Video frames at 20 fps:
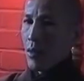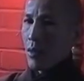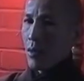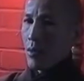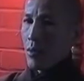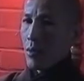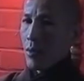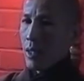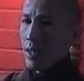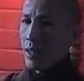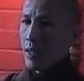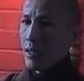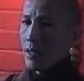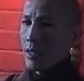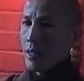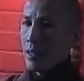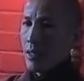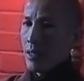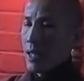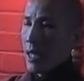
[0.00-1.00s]
The
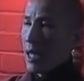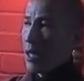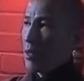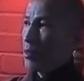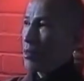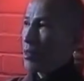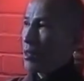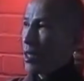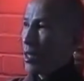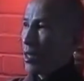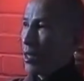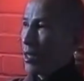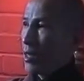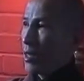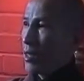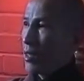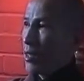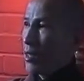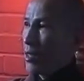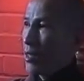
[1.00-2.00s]
4th one is
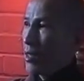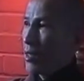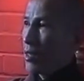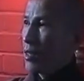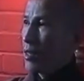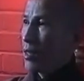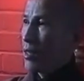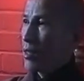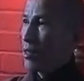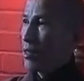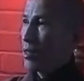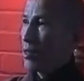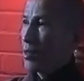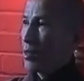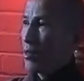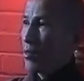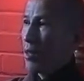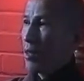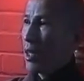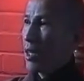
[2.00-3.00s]
our tongue,
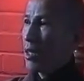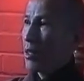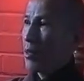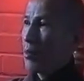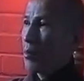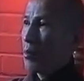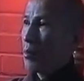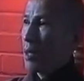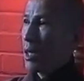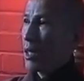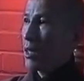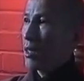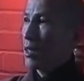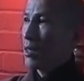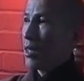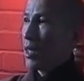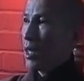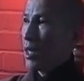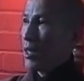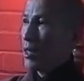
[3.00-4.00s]

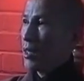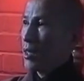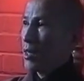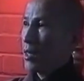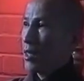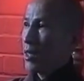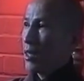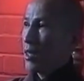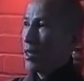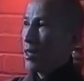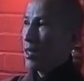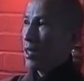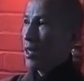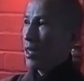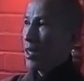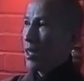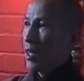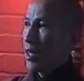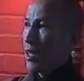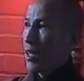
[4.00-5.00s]
survive by the taste,
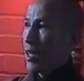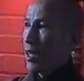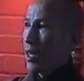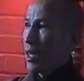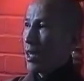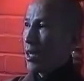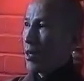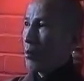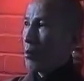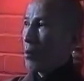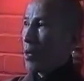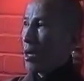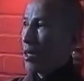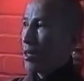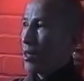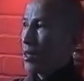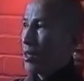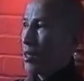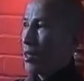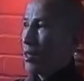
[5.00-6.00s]

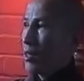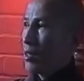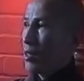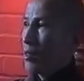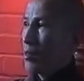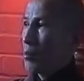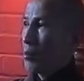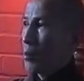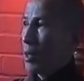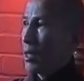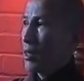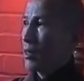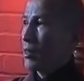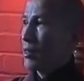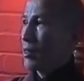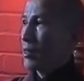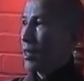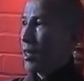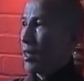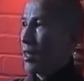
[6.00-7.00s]
our body
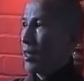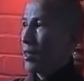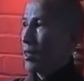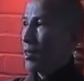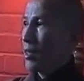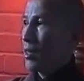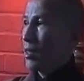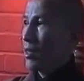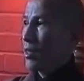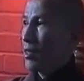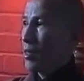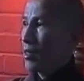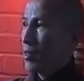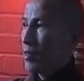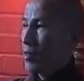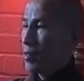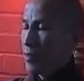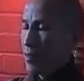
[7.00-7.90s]
by the scent.